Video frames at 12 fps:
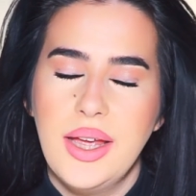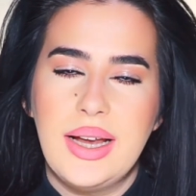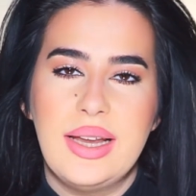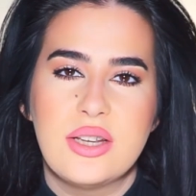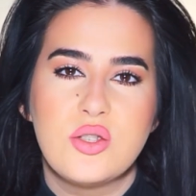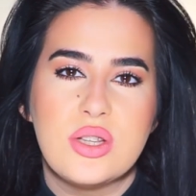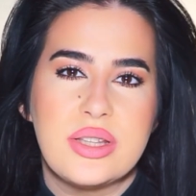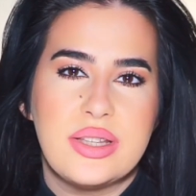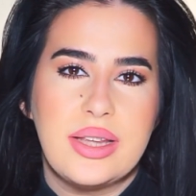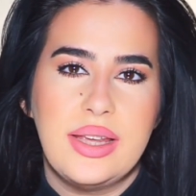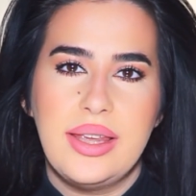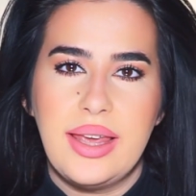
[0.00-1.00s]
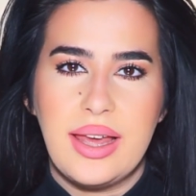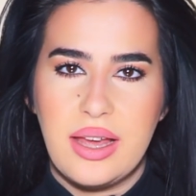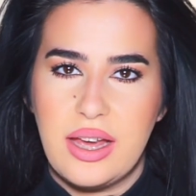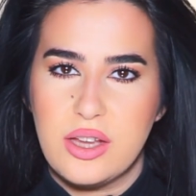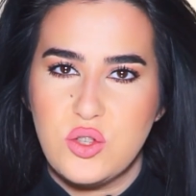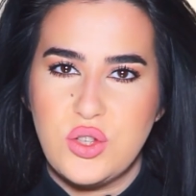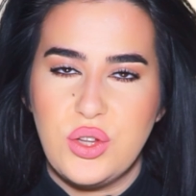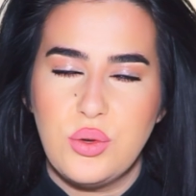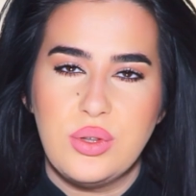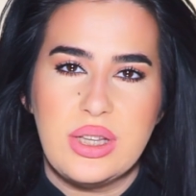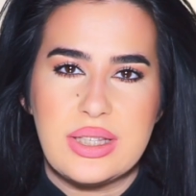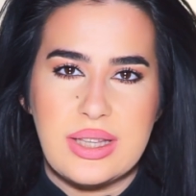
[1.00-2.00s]
let's just say, edgy,
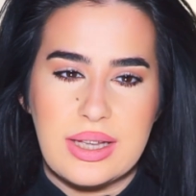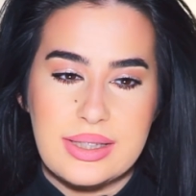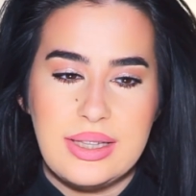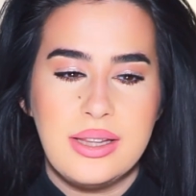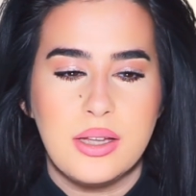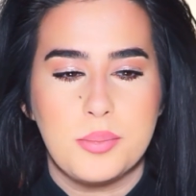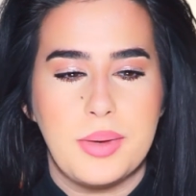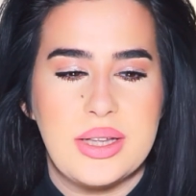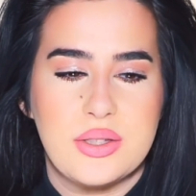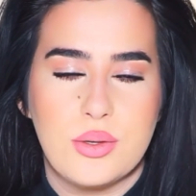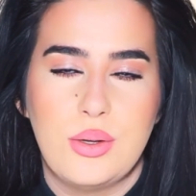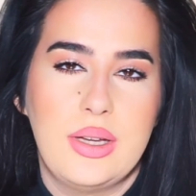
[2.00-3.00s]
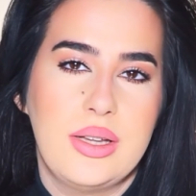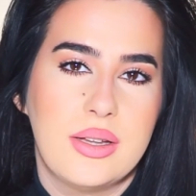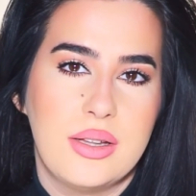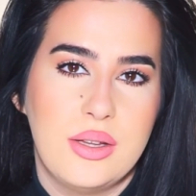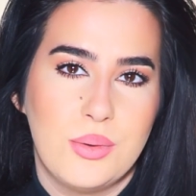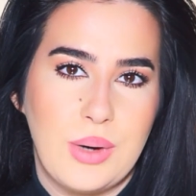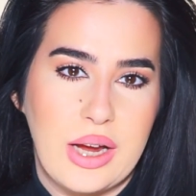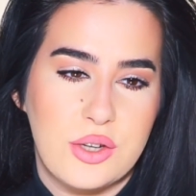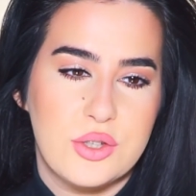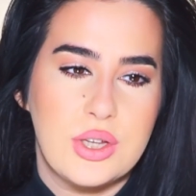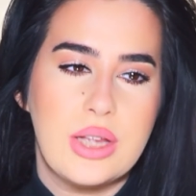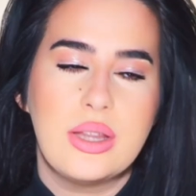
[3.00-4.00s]
unisex, leaning masculine
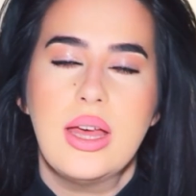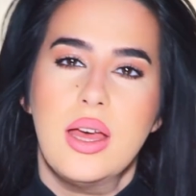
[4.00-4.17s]
direction,